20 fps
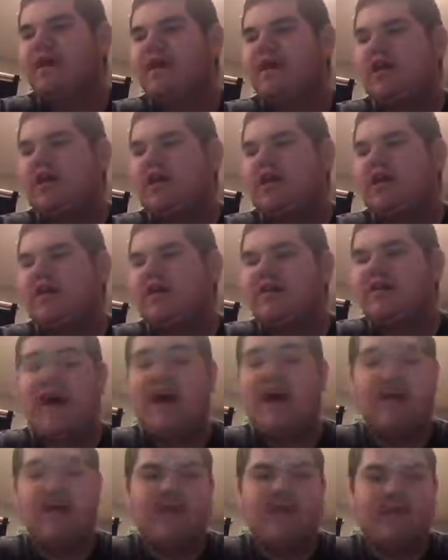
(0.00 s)

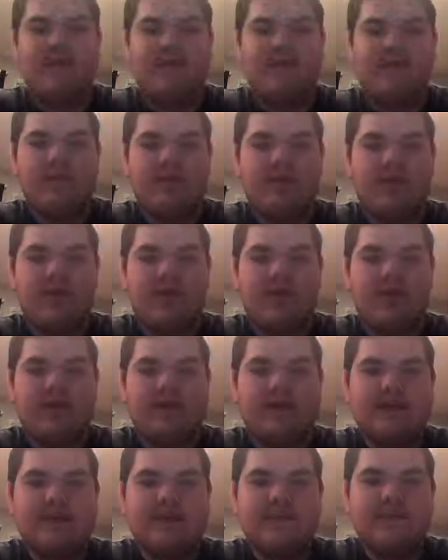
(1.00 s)
valve
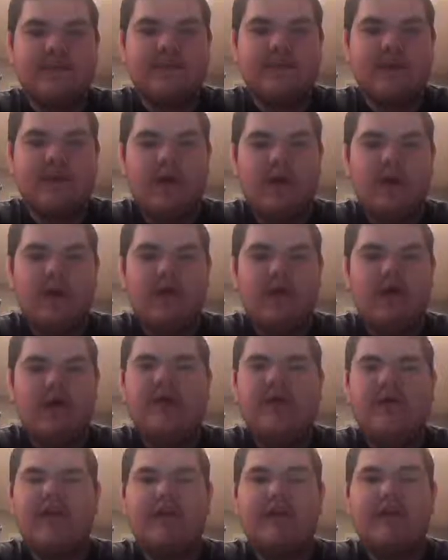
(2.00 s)
grease, or not
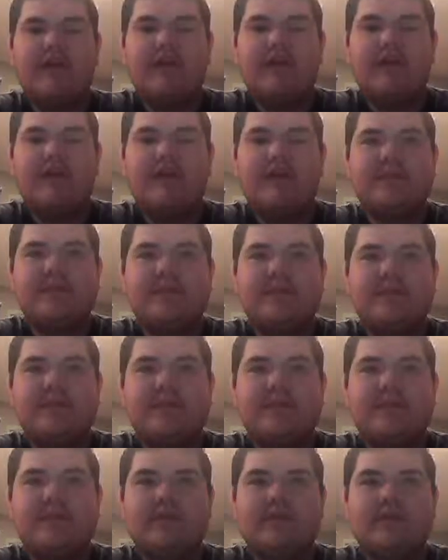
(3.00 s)
valve grease.
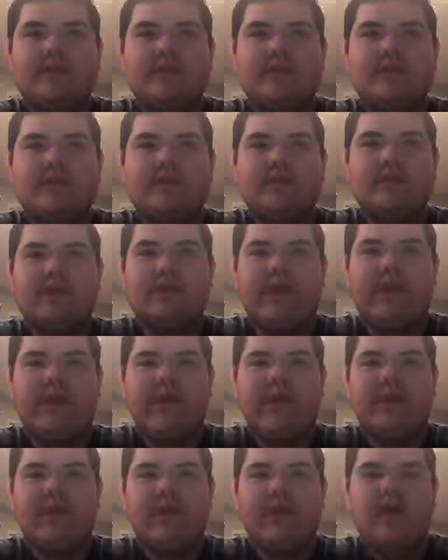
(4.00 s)
Yeah.
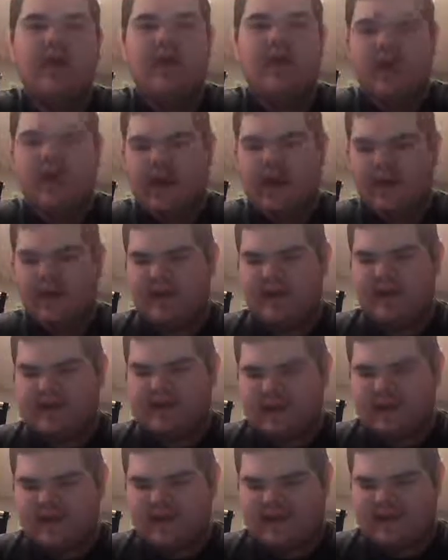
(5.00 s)
Anyways,
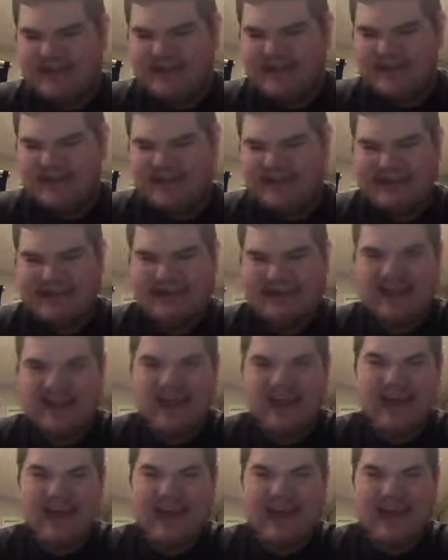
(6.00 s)

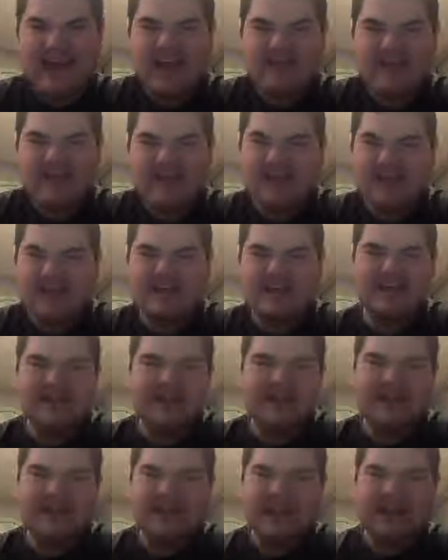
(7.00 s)
yeah, you'll just,
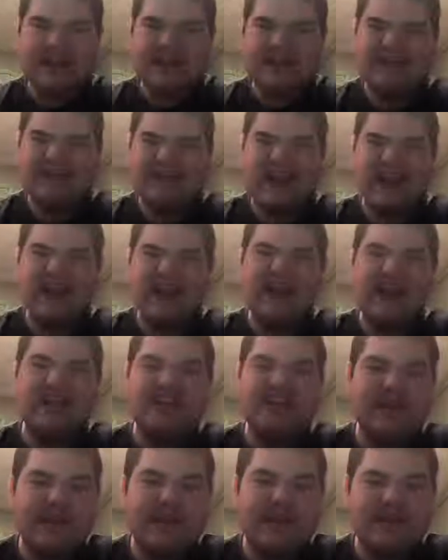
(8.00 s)
it's kind of like
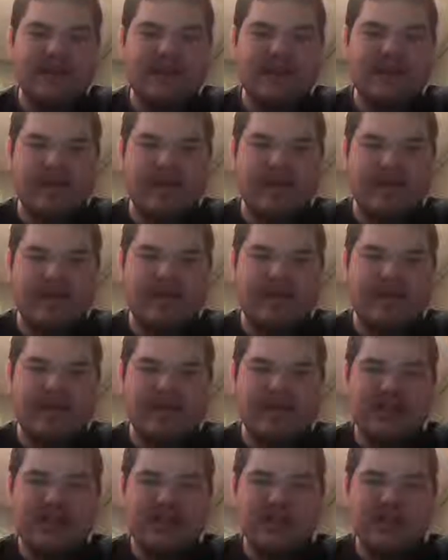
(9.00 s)
chapstick. It looks like
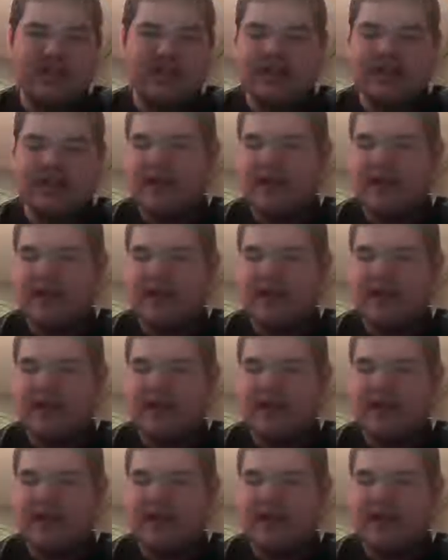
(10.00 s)
chapstick.